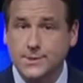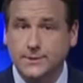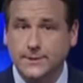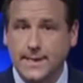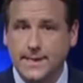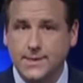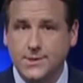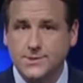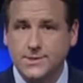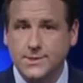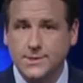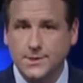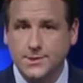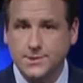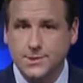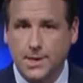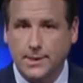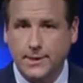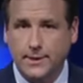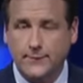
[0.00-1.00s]
Here's the latest
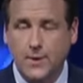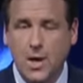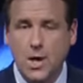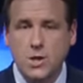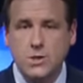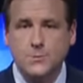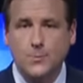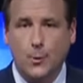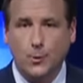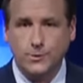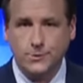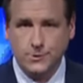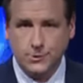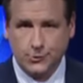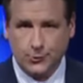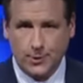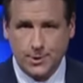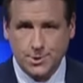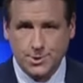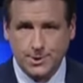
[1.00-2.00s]
in the study of
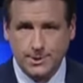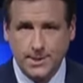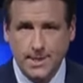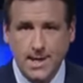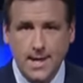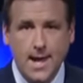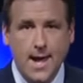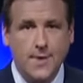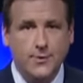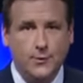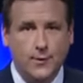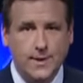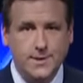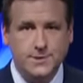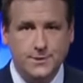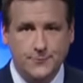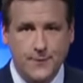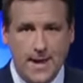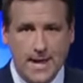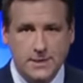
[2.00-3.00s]
sports nutrition and
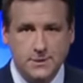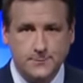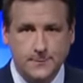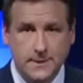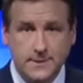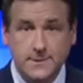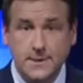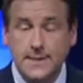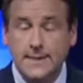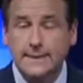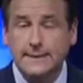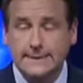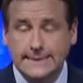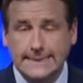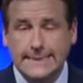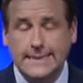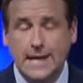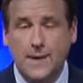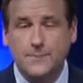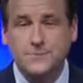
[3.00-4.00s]
the latest advancement
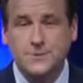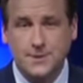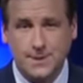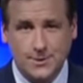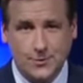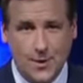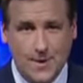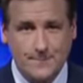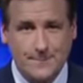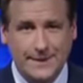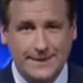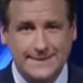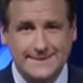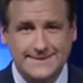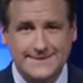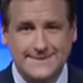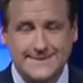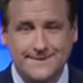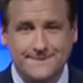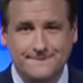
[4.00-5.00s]
leading up to the
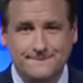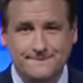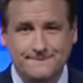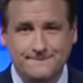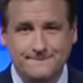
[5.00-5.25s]
Olympics.